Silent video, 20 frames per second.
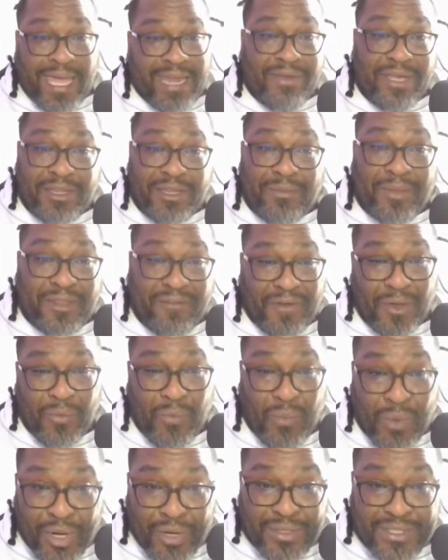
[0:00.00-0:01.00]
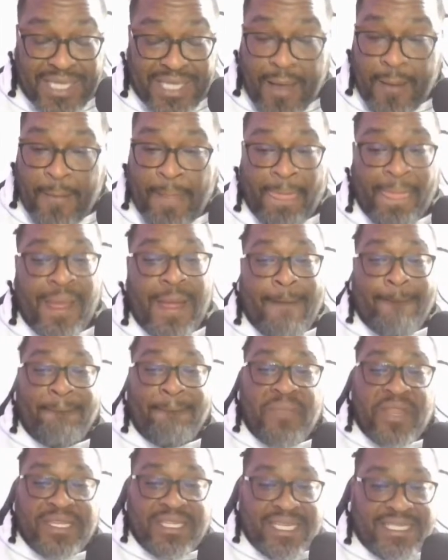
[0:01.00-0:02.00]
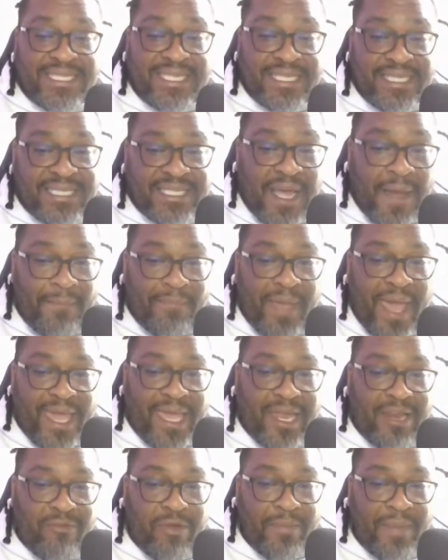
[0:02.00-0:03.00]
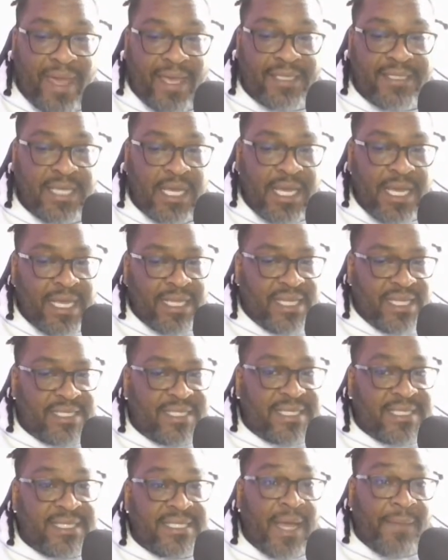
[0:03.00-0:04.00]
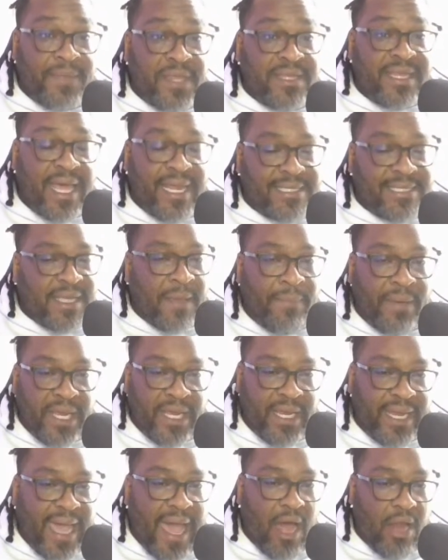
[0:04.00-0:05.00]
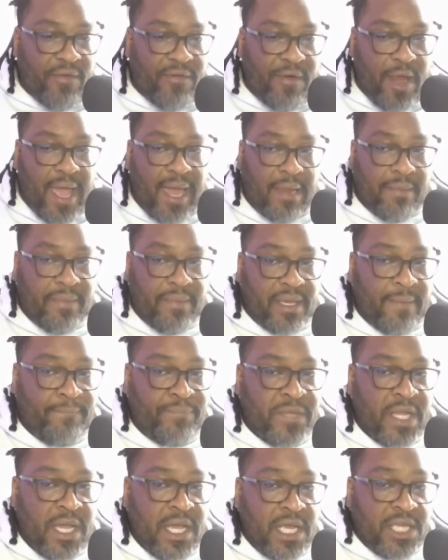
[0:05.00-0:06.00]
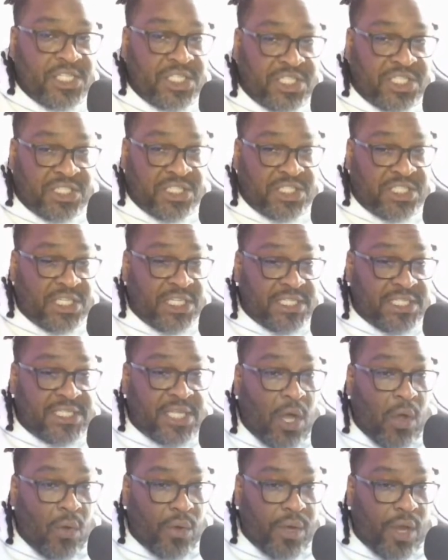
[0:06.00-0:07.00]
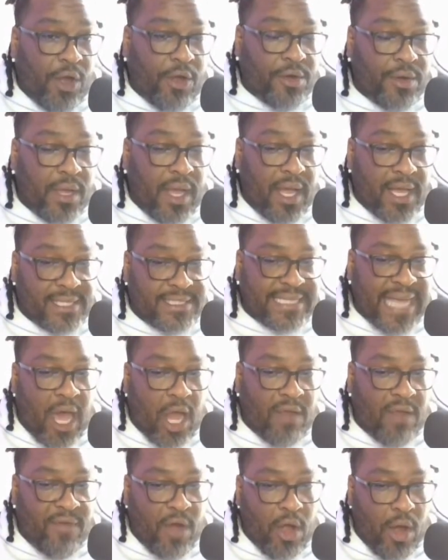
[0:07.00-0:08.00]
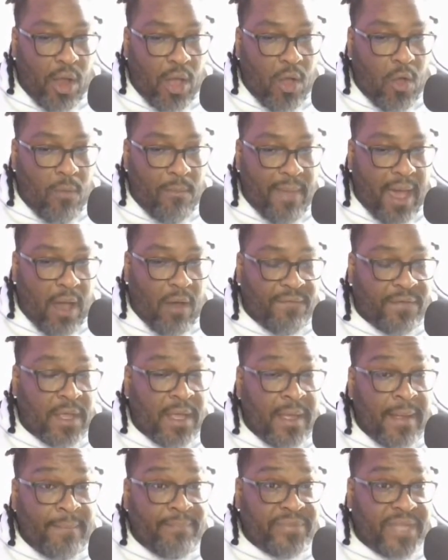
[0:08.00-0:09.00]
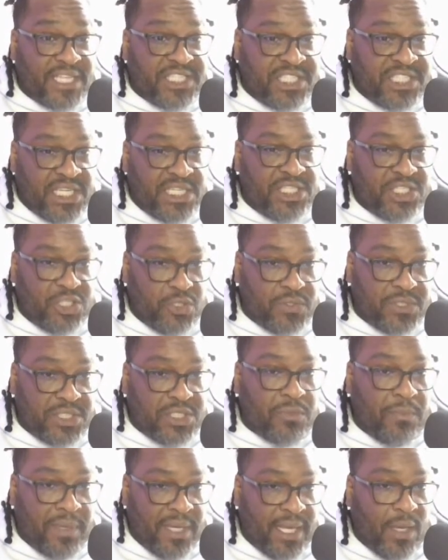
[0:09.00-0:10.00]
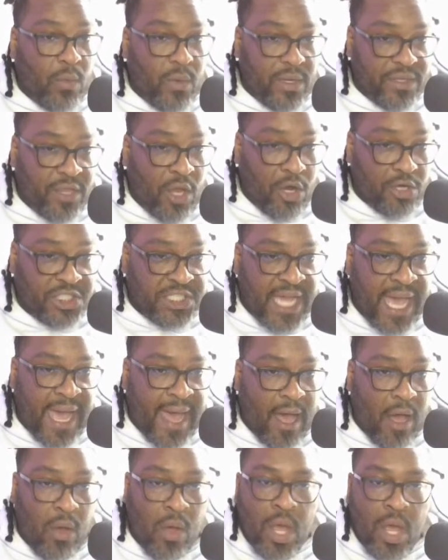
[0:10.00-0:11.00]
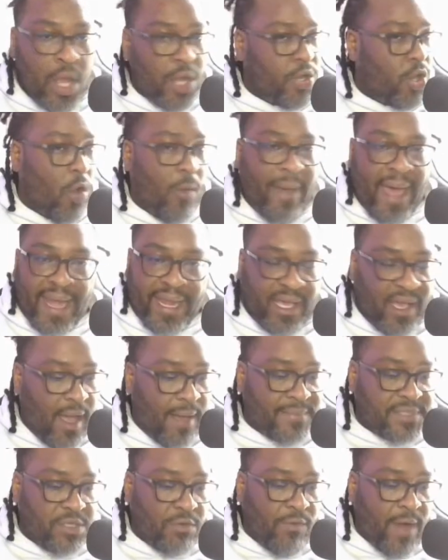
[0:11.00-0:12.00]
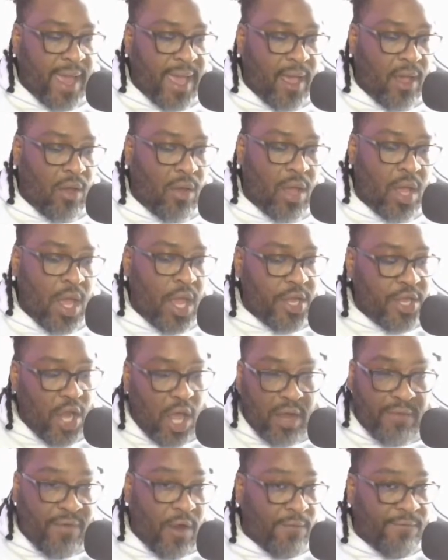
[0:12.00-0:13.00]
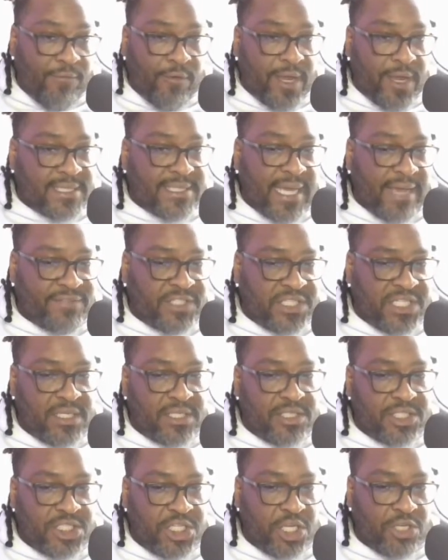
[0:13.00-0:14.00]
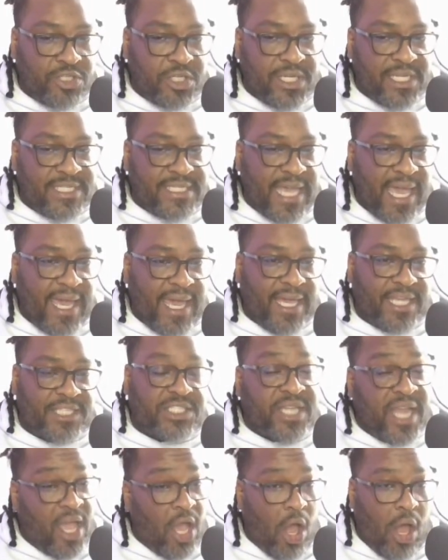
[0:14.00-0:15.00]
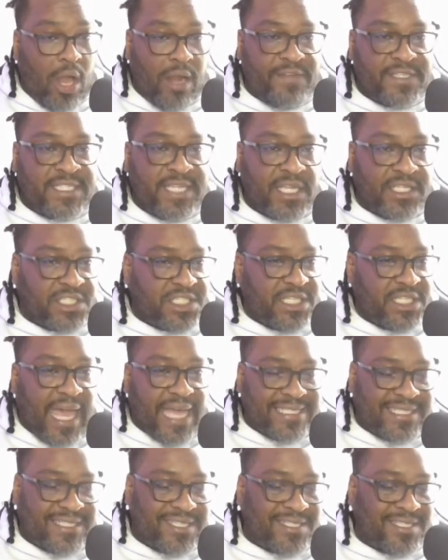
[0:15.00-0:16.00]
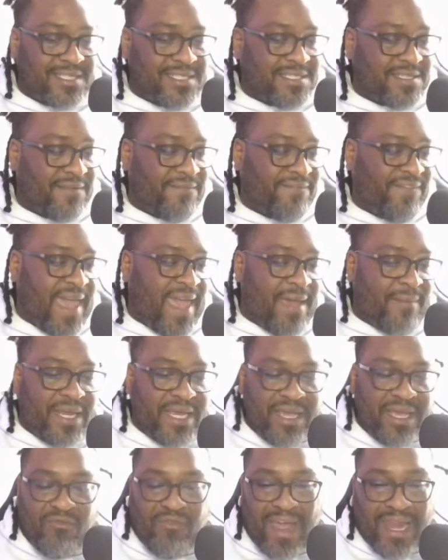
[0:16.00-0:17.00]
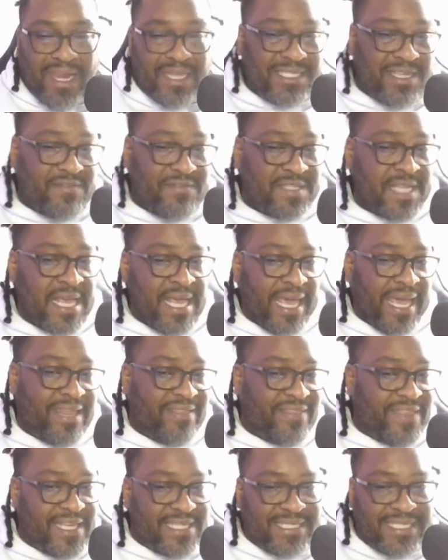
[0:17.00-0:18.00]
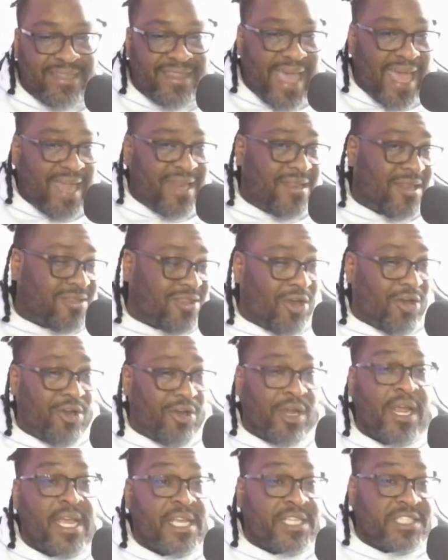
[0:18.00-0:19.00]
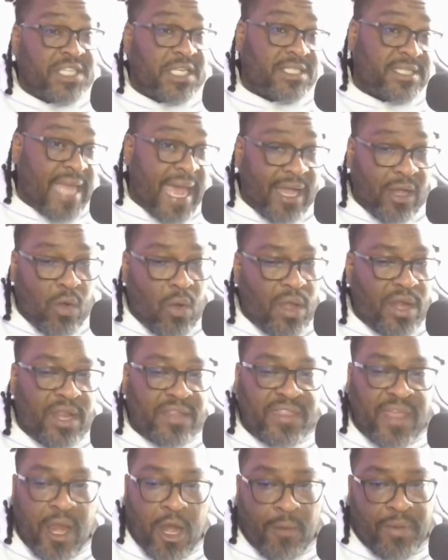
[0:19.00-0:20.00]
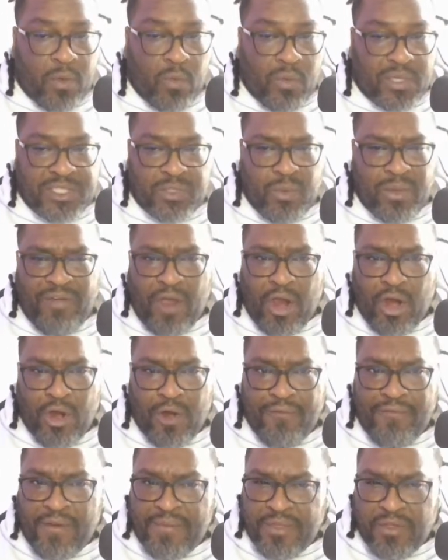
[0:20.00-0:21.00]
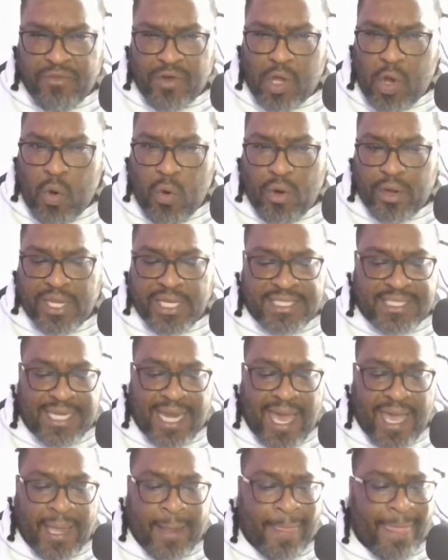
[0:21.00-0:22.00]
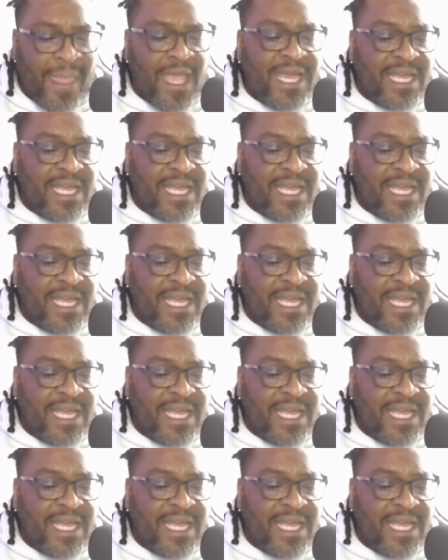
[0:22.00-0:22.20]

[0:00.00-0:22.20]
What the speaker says: even get the motherfucking words out. This is something, hey, Hillary Banks, this is something that is completely out of her element. She's told us out of her own mouth that she's used to being with her child. Nobody comes around. None of her friends have children this age. Now, all of a sudden, she got sisters and family and relatives and this and that and third. She's not going to therapy, which we've heard from the recordings. Like,